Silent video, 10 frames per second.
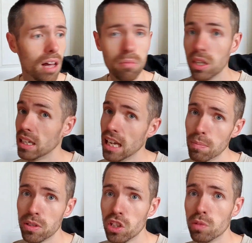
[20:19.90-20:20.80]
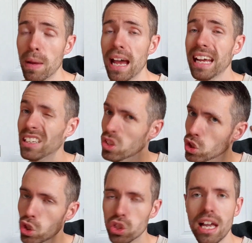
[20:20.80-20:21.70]
I'm going to keep as a spare is
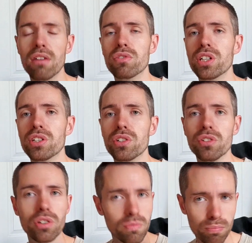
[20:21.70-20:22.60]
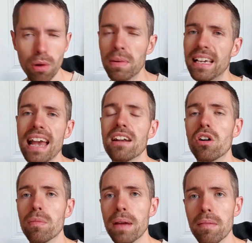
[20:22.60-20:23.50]
just out of resistance, probably getting
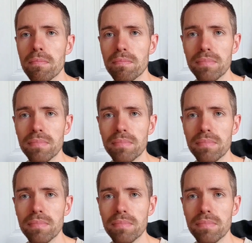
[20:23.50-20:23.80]
on a bit.